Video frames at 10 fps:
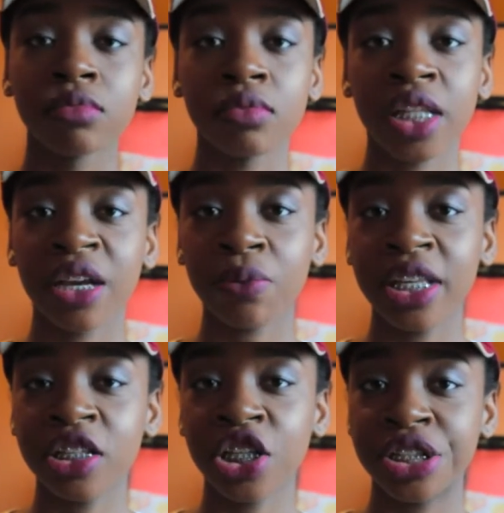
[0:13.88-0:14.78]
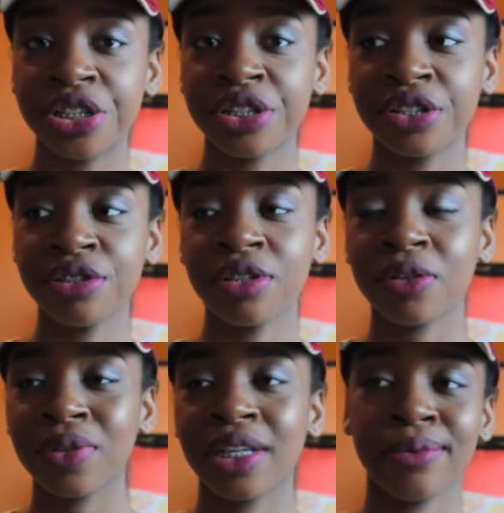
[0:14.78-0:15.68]
there with each other, you know,
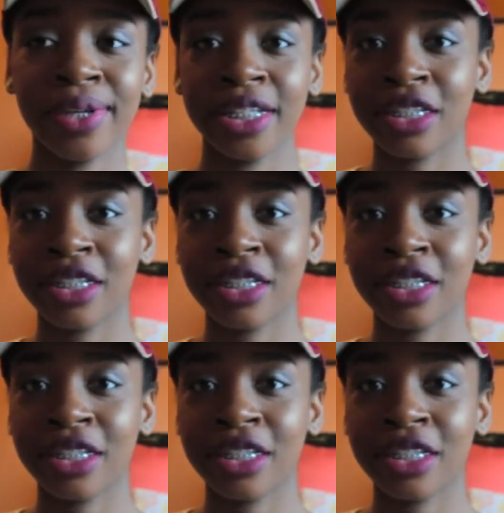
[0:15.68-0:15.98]
anyways.